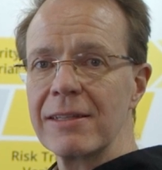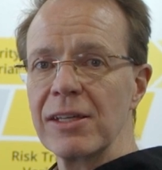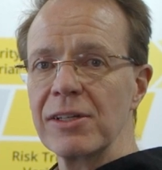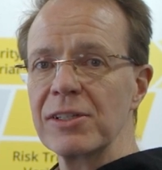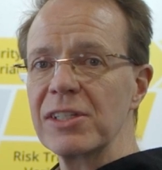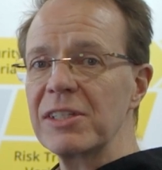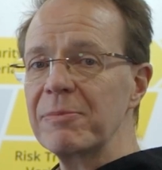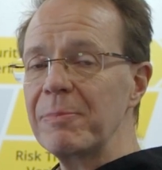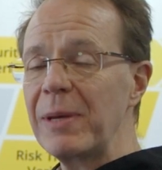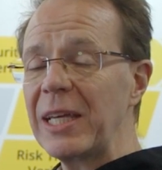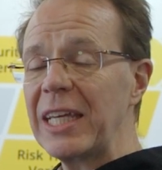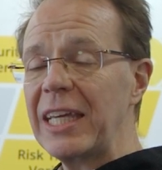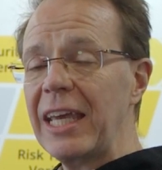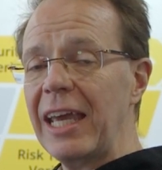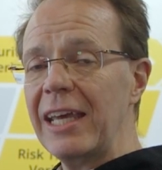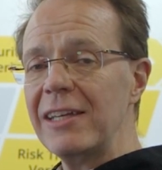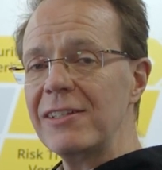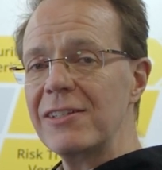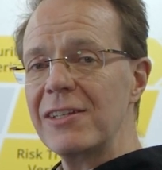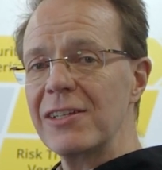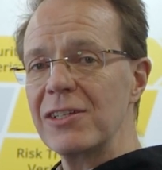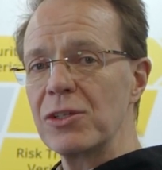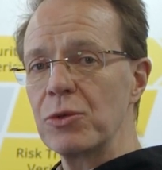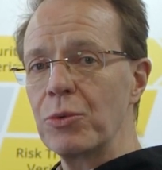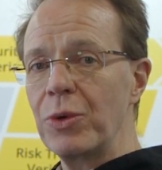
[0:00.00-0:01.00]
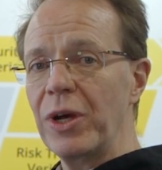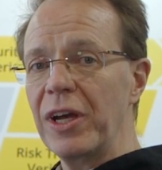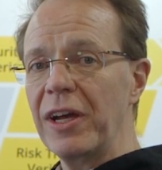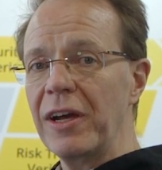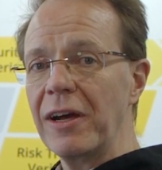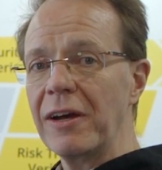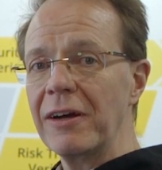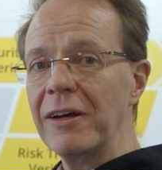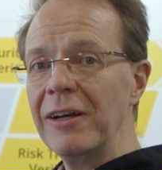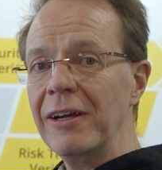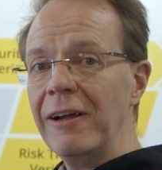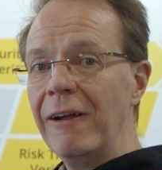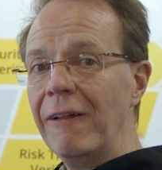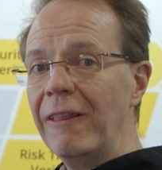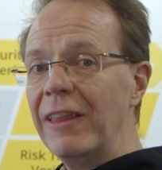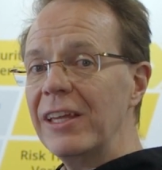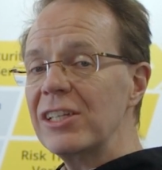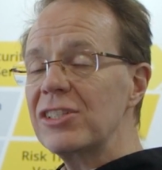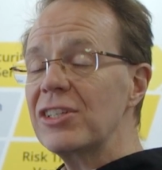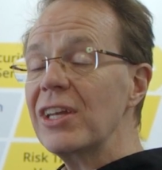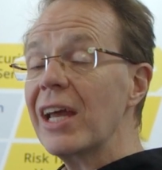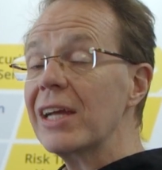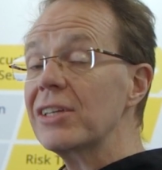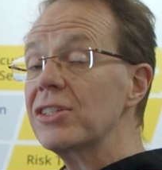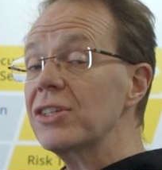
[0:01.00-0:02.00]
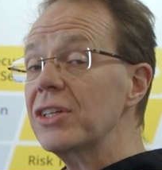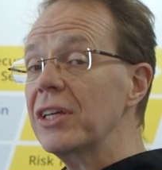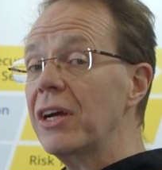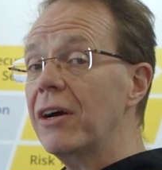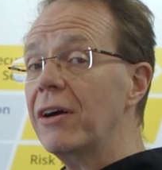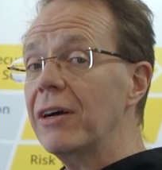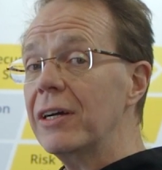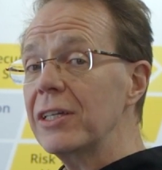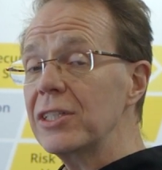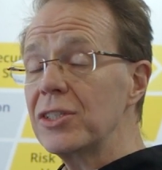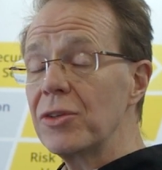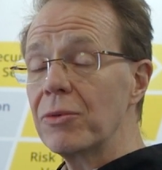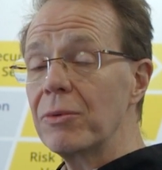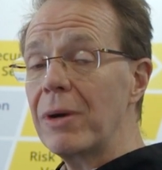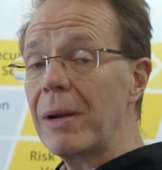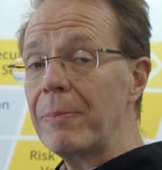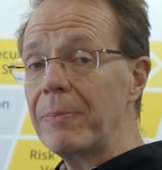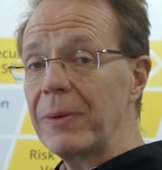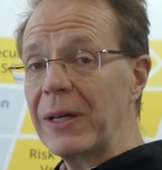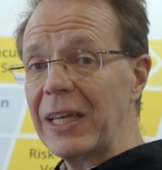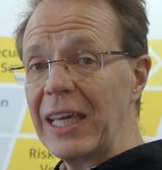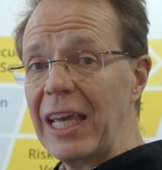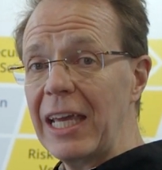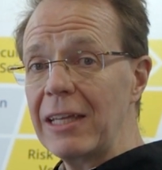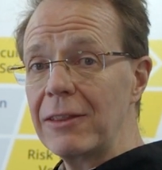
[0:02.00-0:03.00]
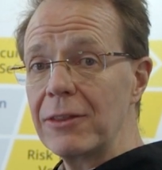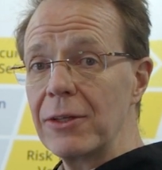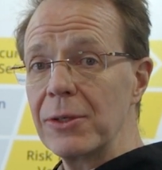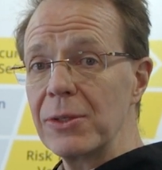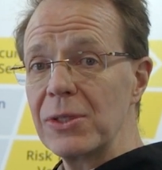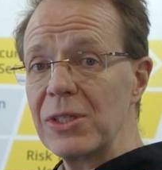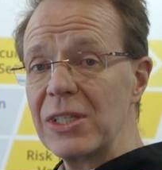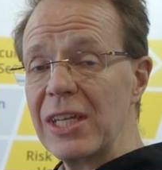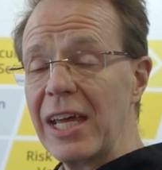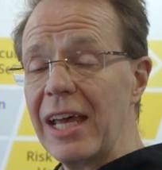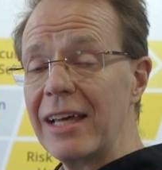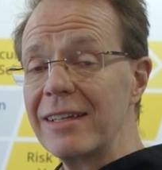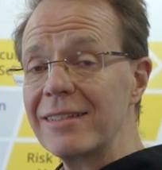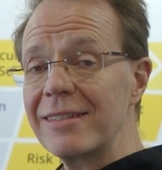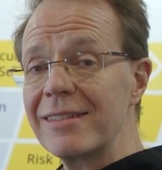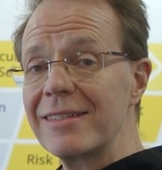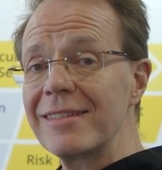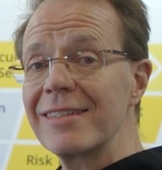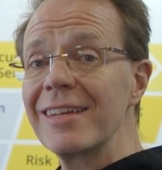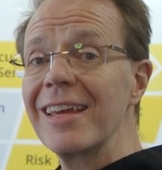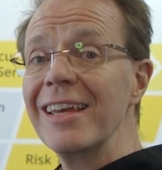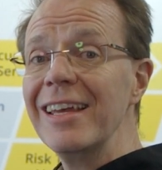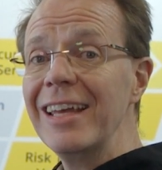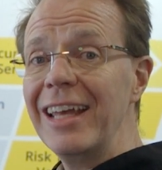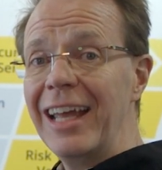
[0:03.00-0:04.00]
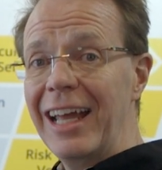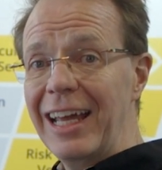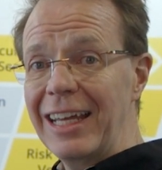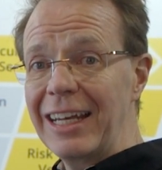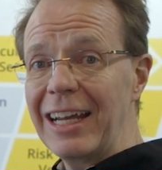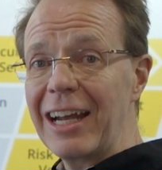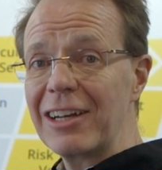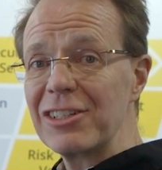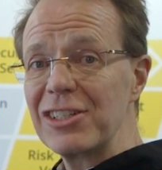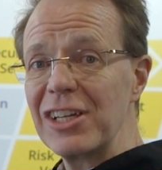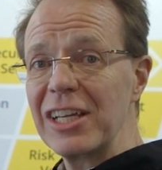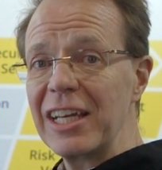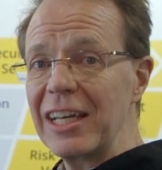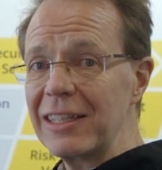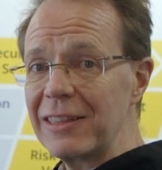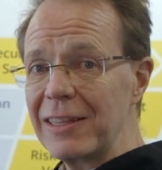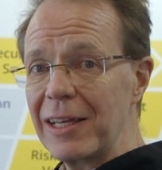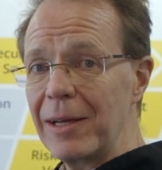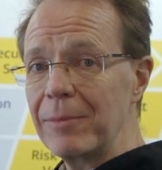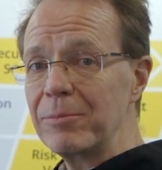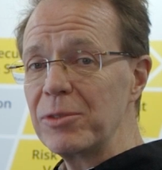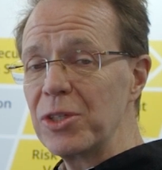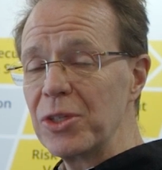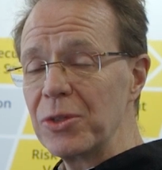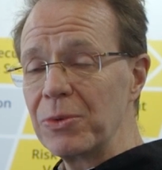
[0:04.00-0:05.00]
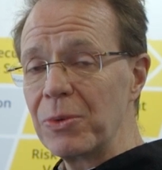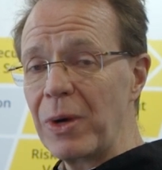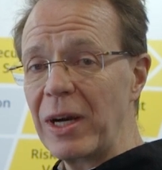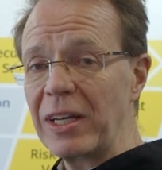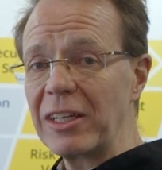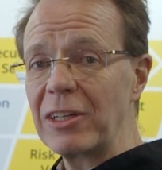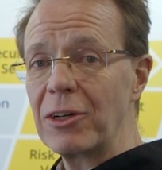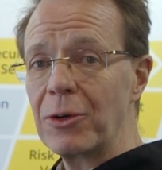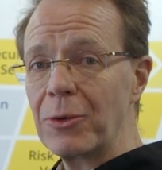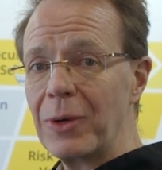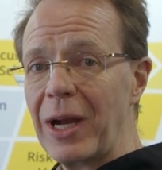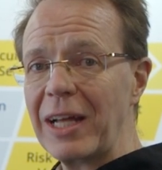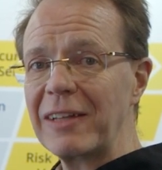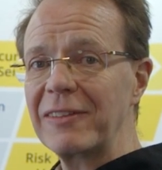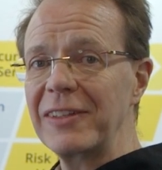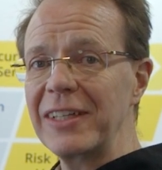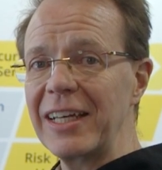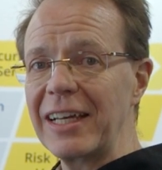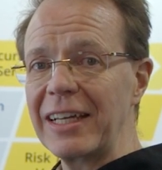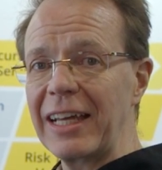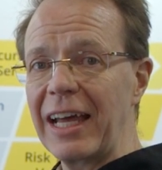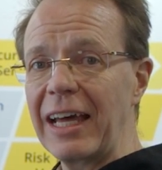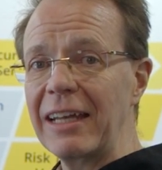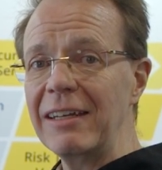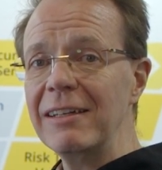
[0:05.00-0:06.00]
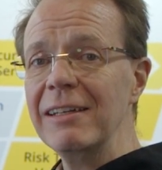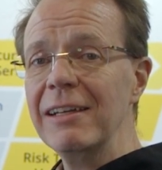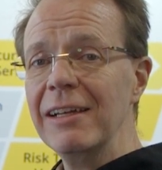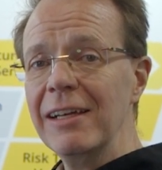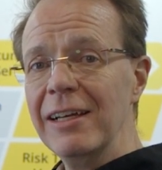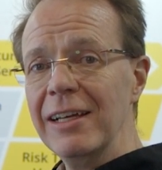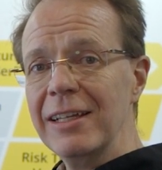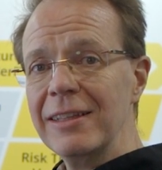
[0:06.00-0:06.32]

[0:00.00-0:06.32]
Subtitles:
There's been cases where it's actually hard to replicate those tests and actually get them to run correctly again.